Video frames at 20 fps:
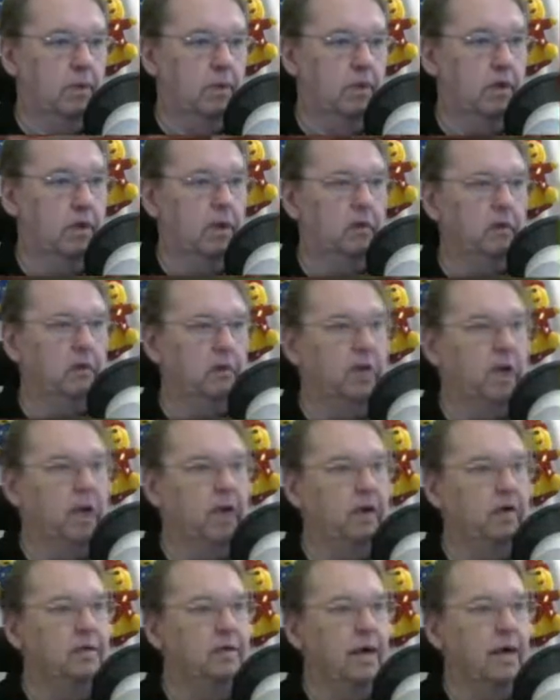a
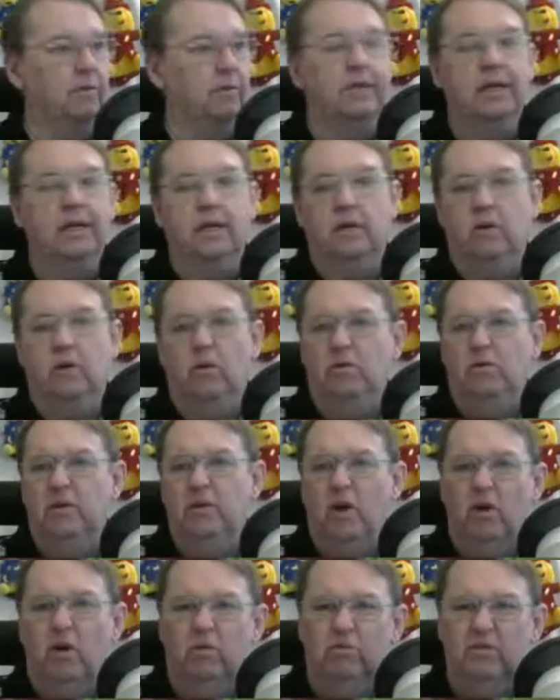track down here called
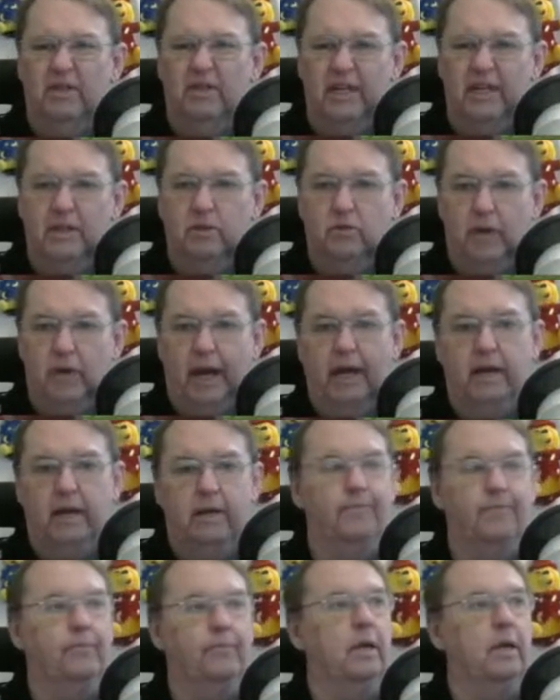holding
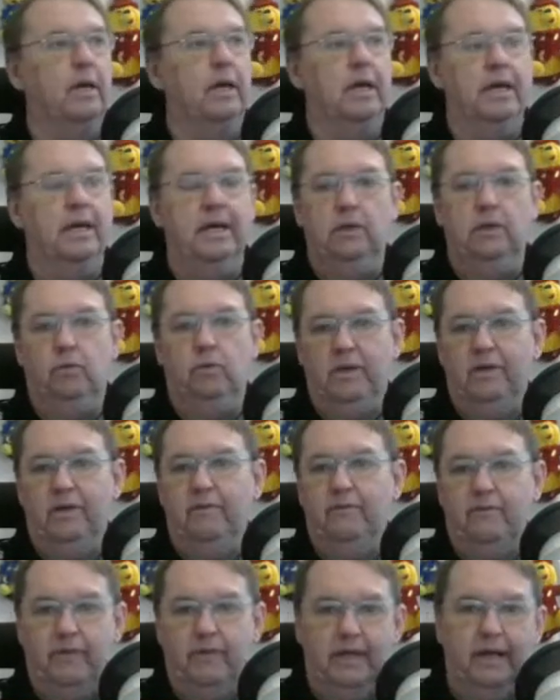track, it will
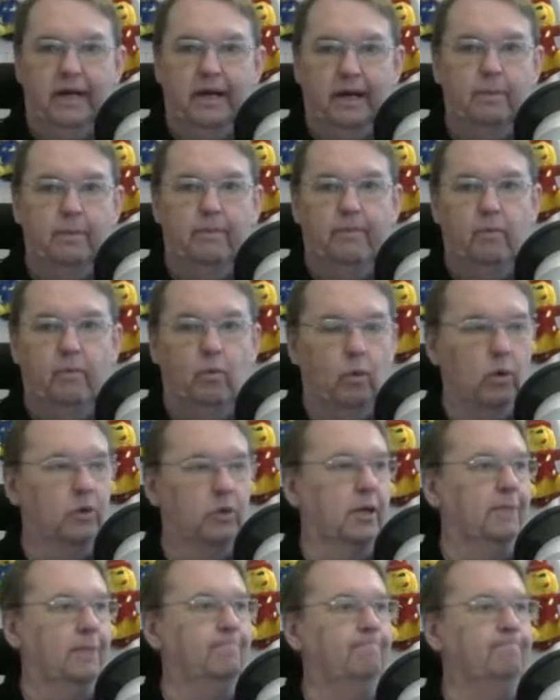fill up
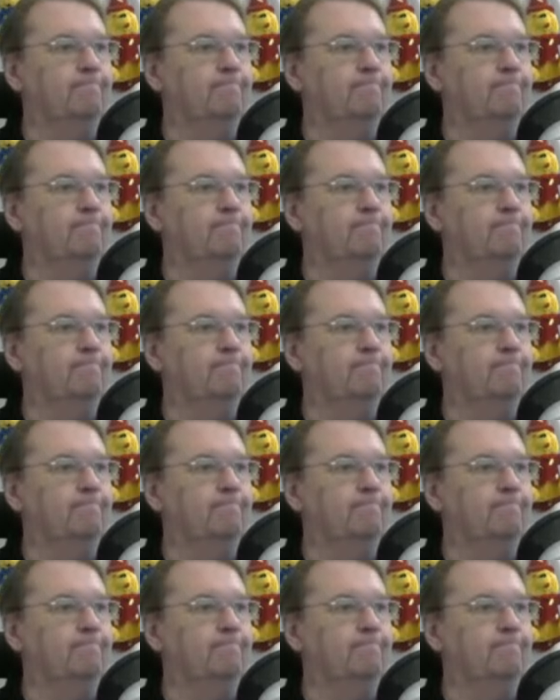water.